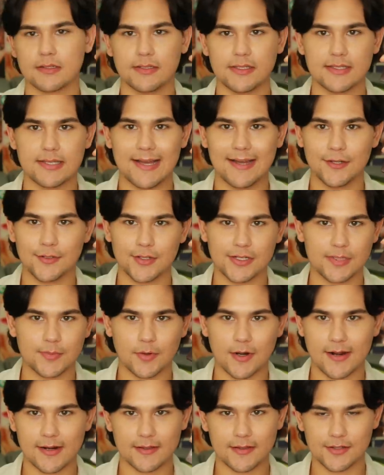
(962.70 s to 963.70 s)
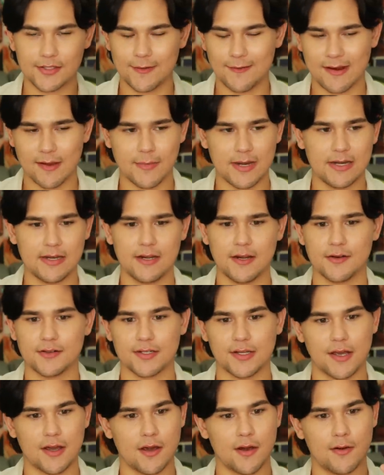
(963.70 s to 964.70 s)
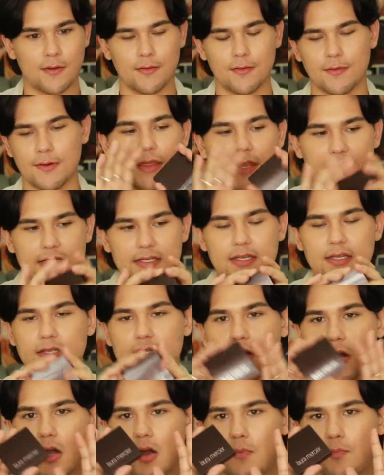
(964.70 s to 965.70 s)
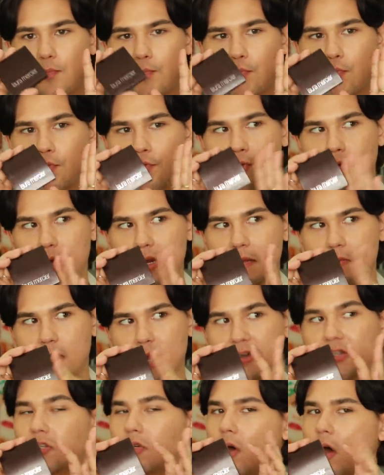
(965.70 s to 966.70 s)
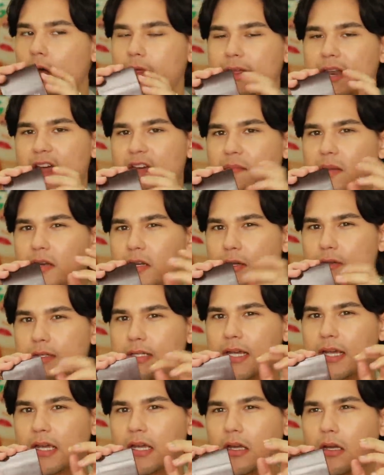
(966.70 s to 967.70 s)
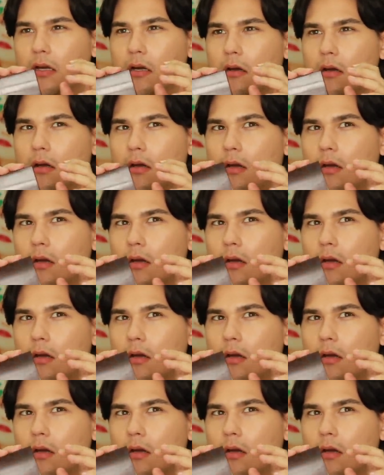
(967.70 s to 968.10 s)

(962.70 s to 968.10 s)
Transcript: a Lisa Eldridge product that she recommended years ago. This is pretty much all that I've been using,